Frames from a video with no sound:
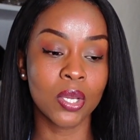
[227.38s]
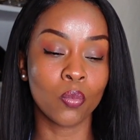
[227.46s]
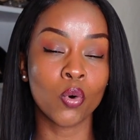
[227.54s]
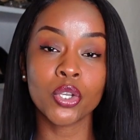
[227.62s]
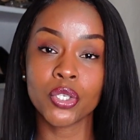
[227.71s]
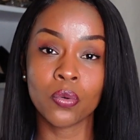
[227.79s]

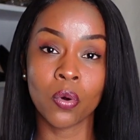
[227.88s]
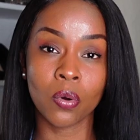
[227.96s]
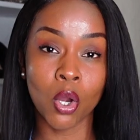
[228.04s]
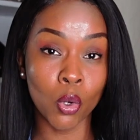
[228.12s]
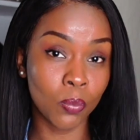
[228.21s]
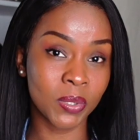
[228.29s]
what you
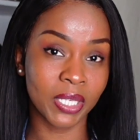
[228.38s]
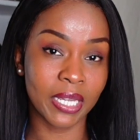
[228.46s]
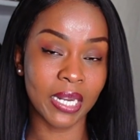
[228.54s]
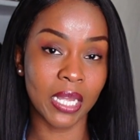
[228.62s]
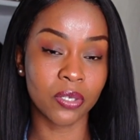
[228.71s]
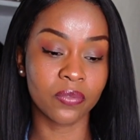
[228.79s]
hope to get
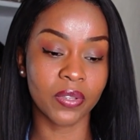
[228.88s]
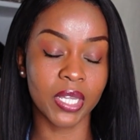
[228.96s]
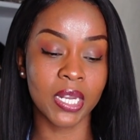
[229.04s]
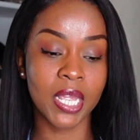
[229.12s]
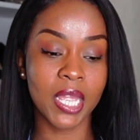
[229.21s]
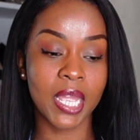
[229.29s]
out of
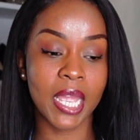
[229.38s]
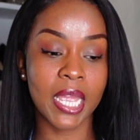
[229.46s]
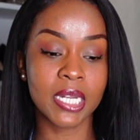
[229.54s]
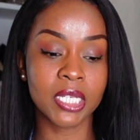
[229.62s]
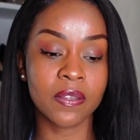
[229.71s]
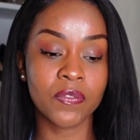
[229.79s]
it.
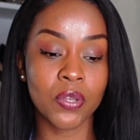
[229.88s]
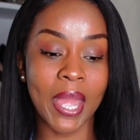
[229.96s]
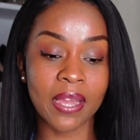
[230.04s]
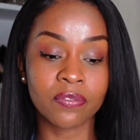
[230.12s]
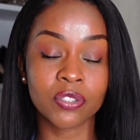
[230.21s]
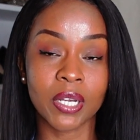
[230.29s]
And if you
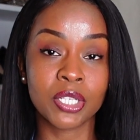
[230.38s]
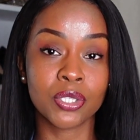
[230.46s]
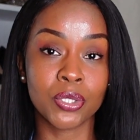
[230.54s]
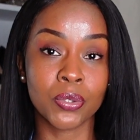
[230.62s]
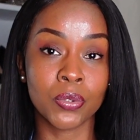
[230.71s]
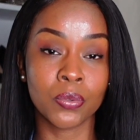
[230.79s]
have tried to
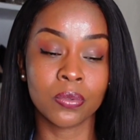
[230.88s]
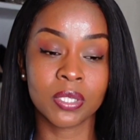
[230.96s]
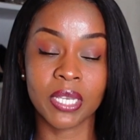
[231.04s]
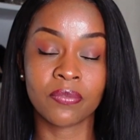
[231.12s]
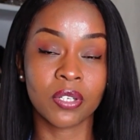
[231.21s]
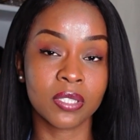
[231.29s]
do,
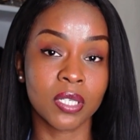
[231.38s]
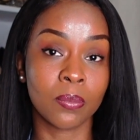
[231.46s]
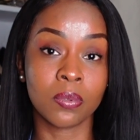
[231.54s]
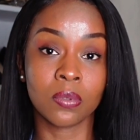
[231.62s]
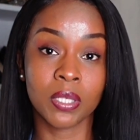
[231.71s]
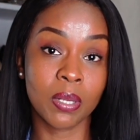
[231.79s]
say for
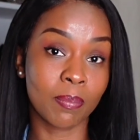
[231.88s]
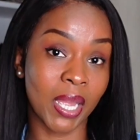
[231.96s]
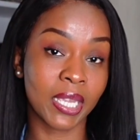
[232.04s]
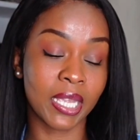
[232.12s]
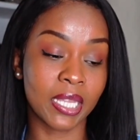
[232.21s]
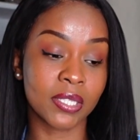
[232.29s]
example, in my
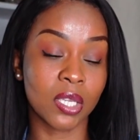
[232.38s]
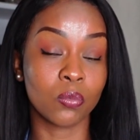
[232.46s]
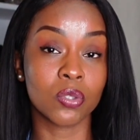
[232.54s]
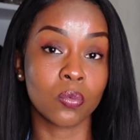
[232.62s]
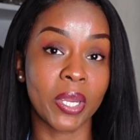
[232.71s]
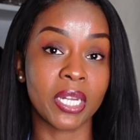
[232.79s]
case, it
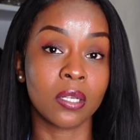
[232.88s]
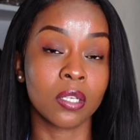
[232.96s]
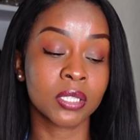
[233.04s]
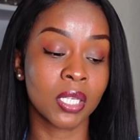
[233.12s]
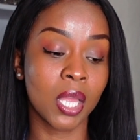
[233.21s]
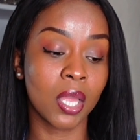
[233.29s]
was weight
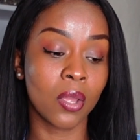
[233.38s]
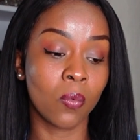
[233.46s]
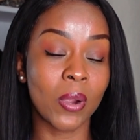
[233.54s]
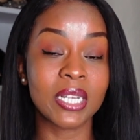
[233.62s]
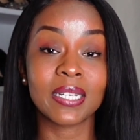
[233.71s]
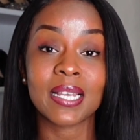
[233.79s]
loss,
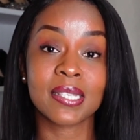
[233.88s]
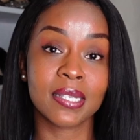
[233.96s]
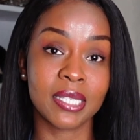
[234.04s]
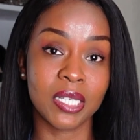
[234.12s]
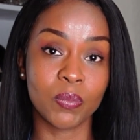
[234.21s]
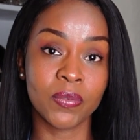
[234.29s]
where did I
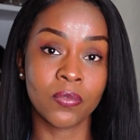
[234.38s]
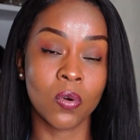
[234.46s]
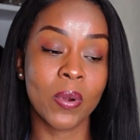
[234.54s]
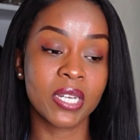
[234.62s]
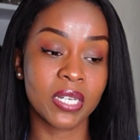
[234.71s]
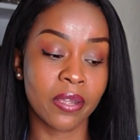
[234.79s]
succeed before?
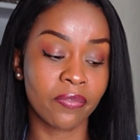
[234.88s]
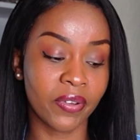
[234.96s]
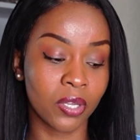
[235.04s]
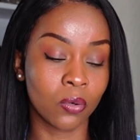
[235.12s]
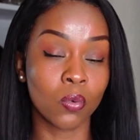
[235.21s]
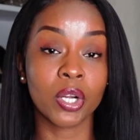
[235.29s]
Where did I
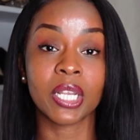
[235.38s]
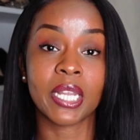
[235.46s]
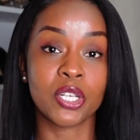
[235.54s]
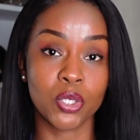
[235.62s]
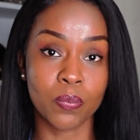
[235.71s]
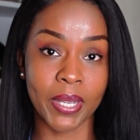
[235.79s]
fail? What can
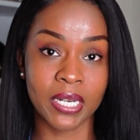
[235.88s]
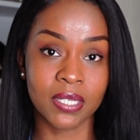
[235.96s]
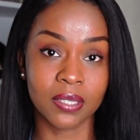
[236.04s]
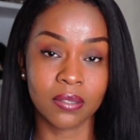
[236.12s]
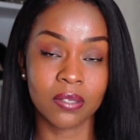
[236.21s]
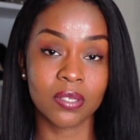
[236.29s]
I do
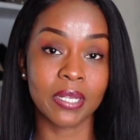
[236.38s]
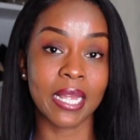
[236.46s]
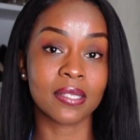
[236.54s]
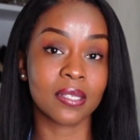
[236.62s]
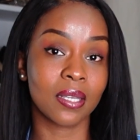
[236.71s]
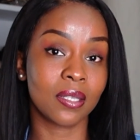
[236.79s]
better? So
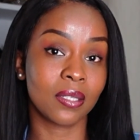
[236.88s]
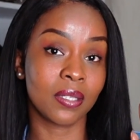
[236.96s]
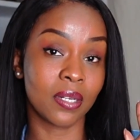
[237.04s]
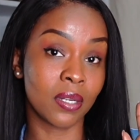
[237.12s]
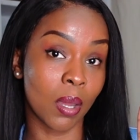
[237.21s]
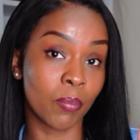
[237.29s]
that's
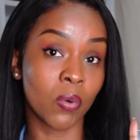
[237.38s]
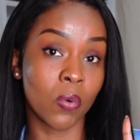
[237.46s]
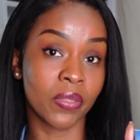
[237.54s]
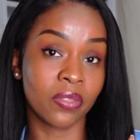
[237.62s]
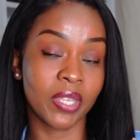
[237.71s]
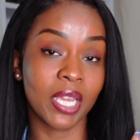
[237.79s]
the number
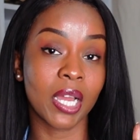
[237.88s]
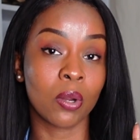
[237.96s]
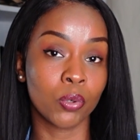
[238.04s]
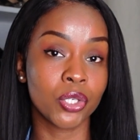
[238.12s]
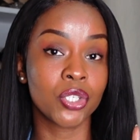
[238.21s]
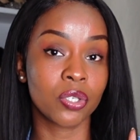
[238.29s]
one thing I
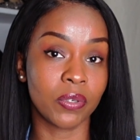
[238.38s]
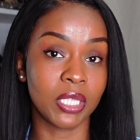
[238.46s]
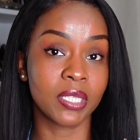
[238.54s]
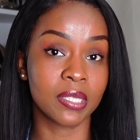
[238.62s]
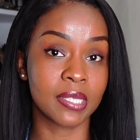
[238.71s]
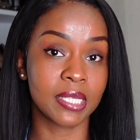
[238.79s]
want you to really
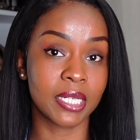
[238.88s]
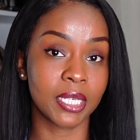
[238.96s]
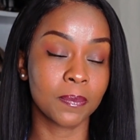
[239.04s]
consider.